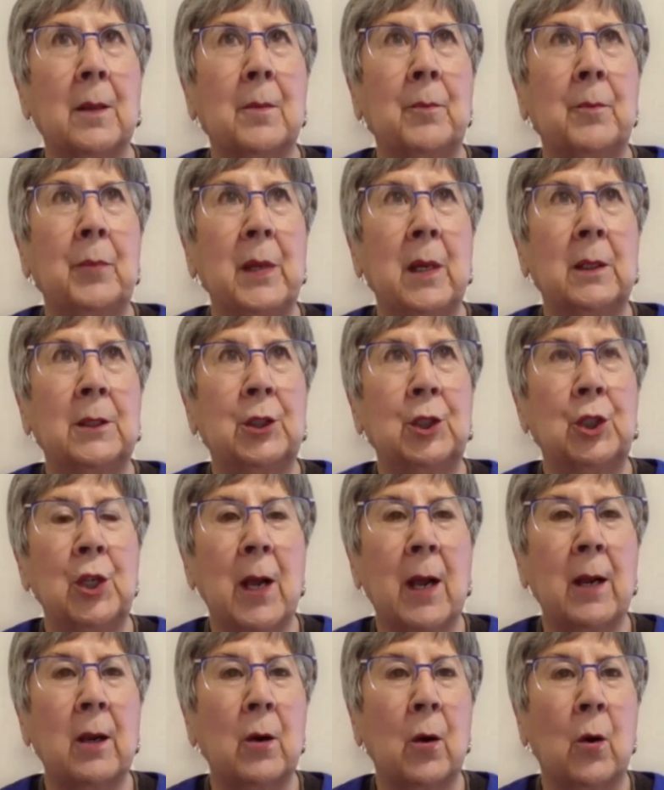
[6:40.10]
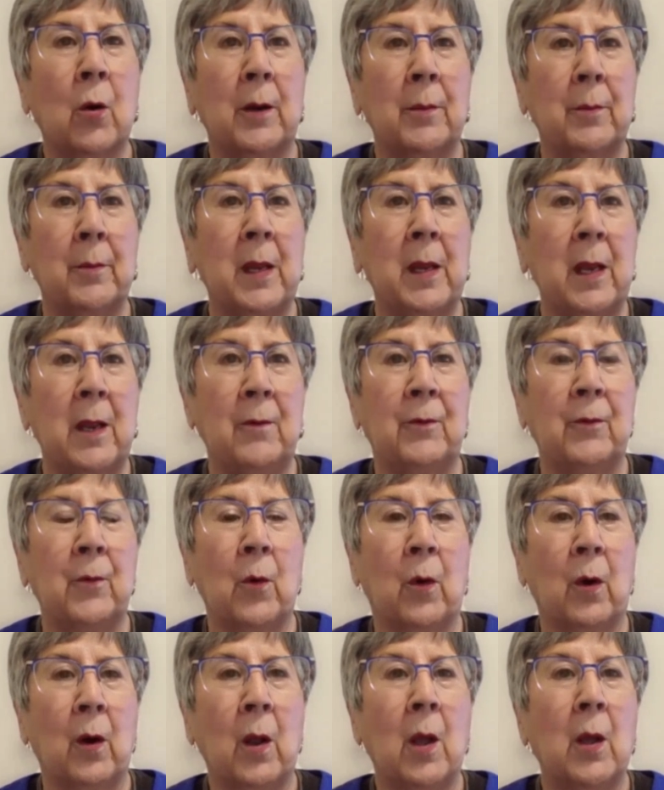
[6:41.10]
be a check on me
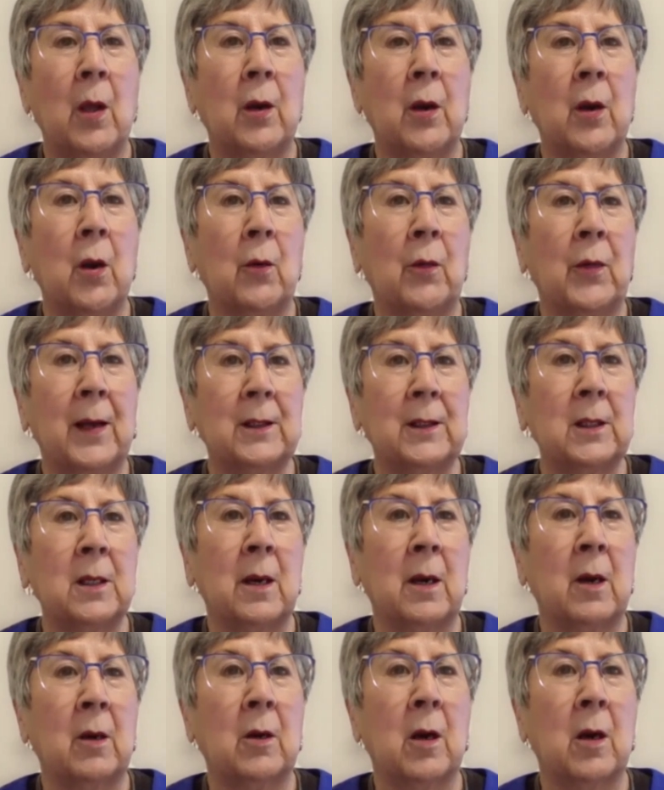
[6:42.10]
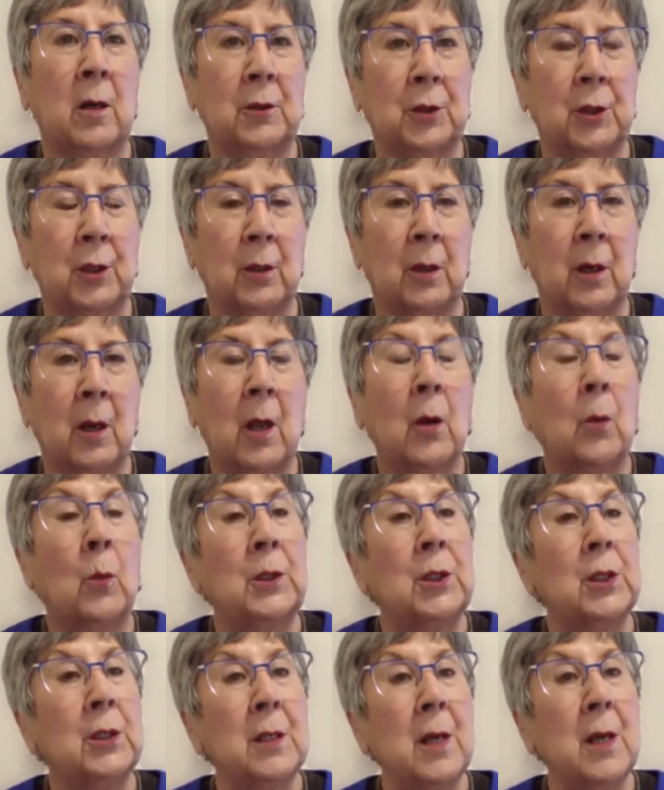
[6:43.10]
for, no, that's not our culture,
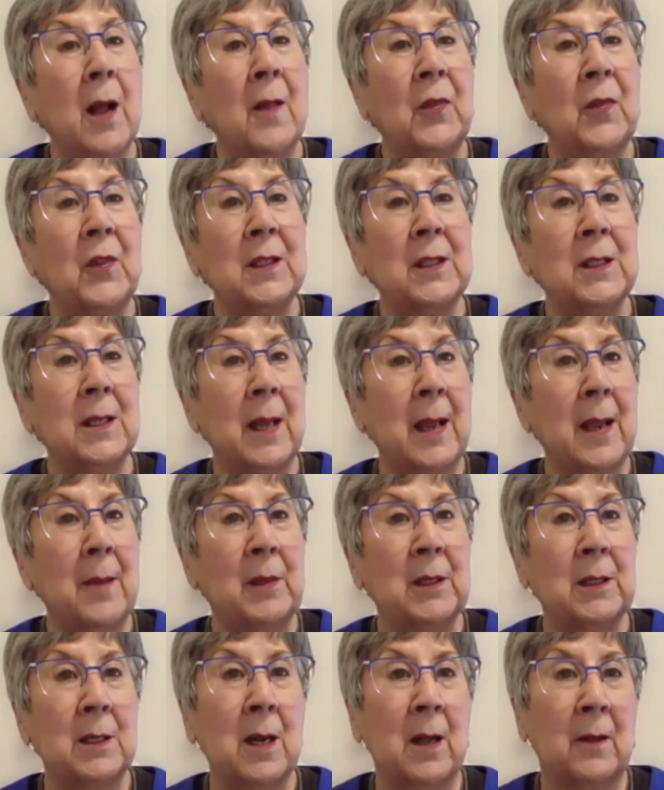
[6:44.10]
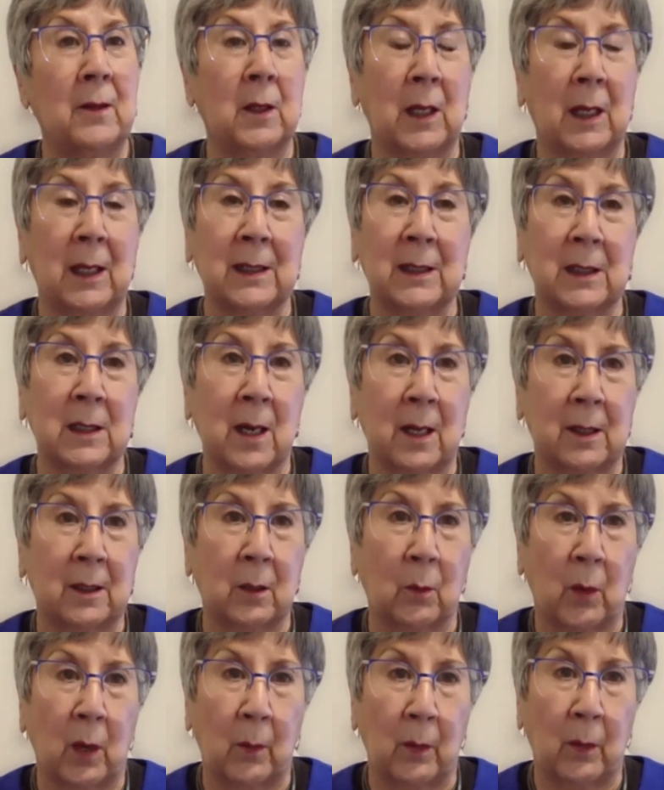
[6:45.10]
which is not the same as not that's not
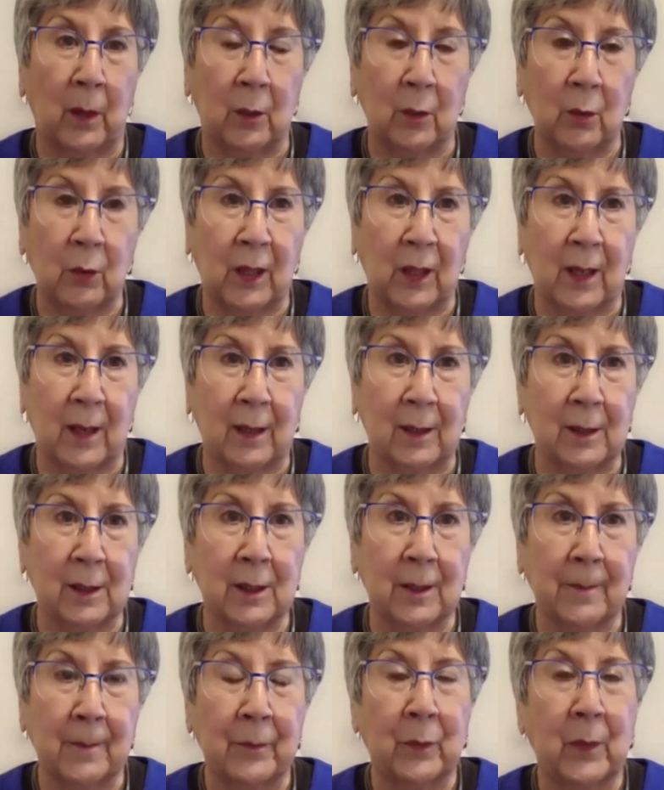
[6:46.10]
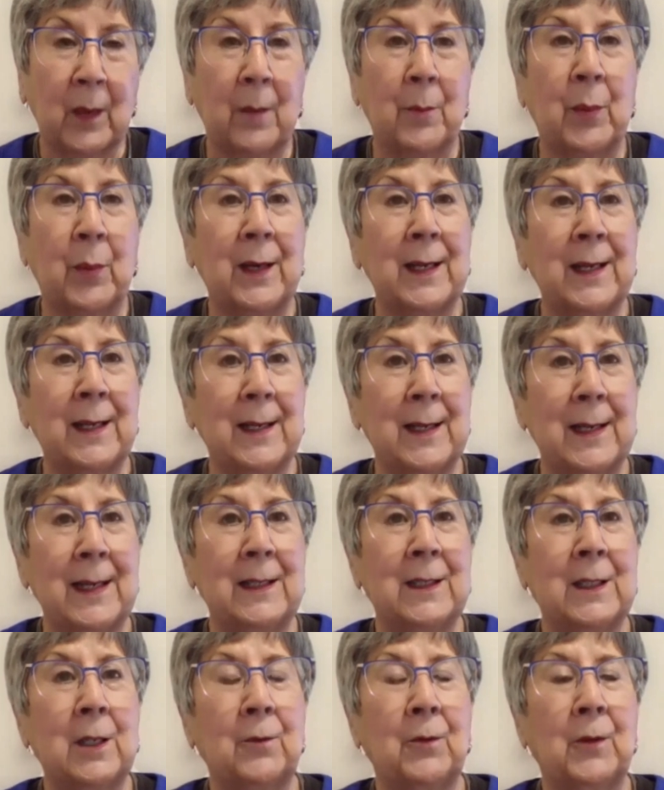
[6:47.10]
the way we do things, but it
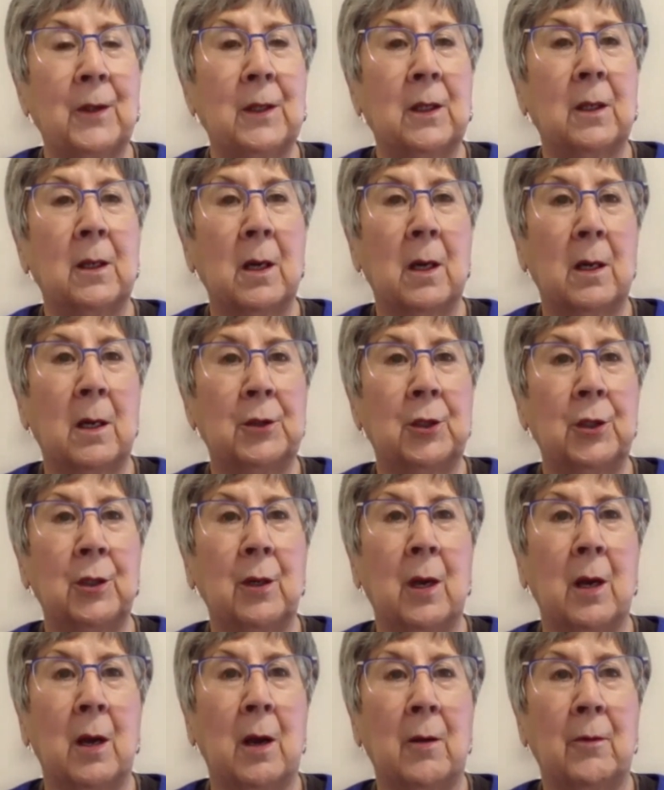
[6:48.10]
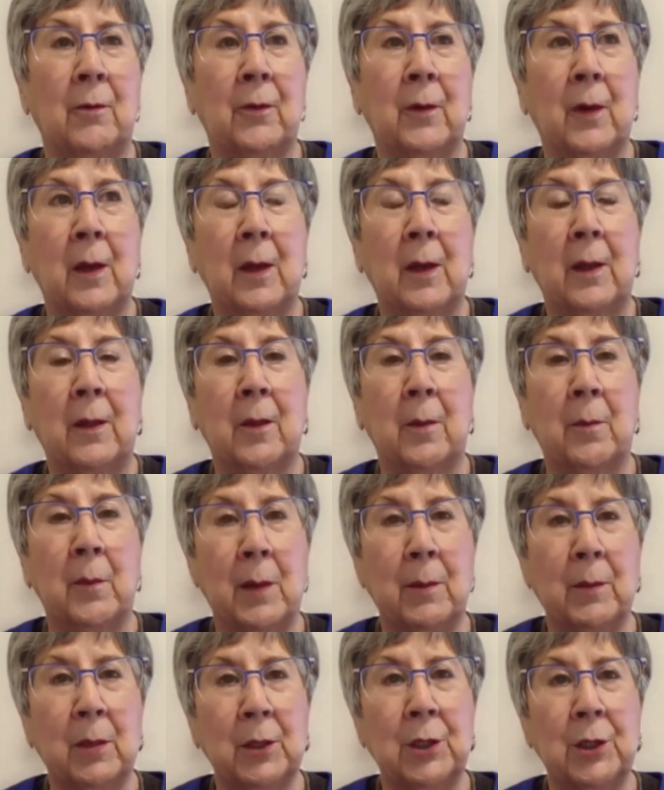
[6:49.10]
needs to fit the culture of the
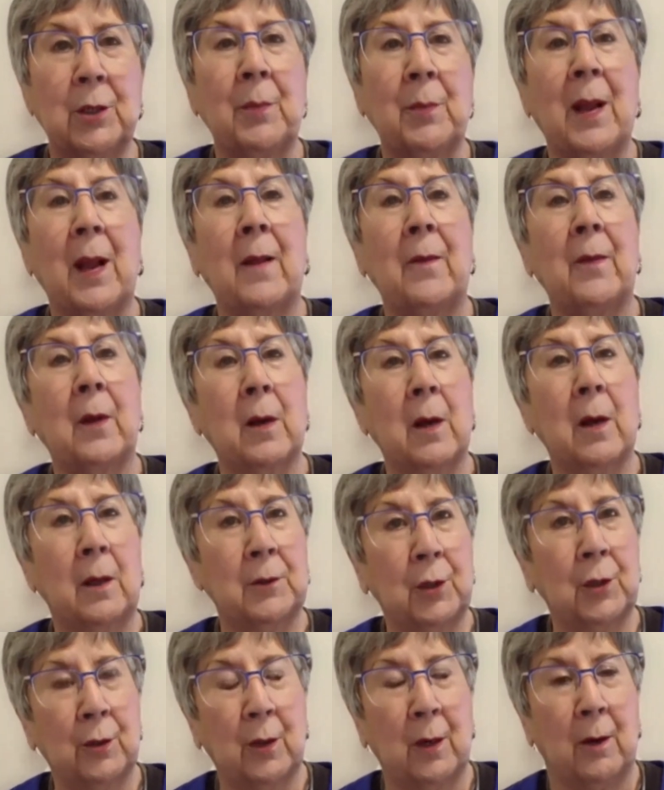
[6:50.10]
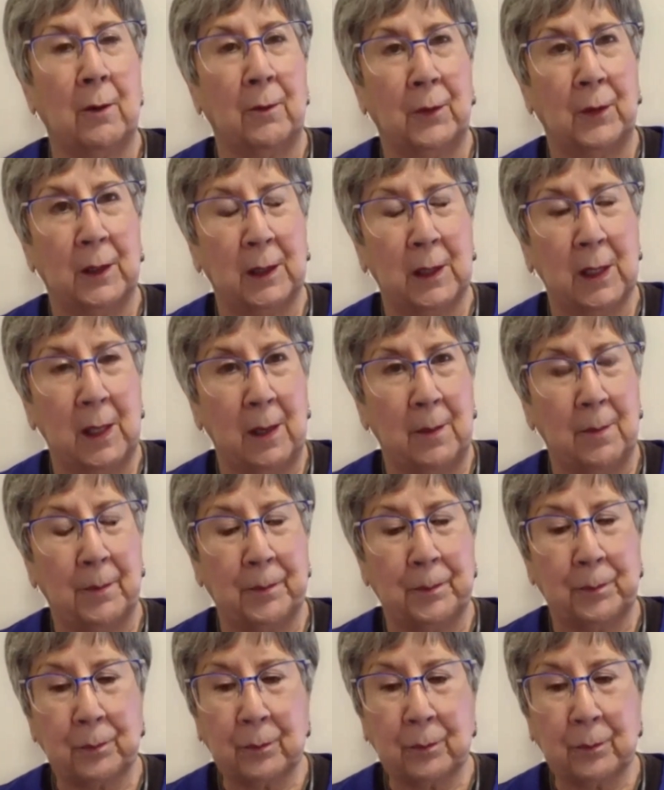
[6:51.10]
membership and the culture of the team.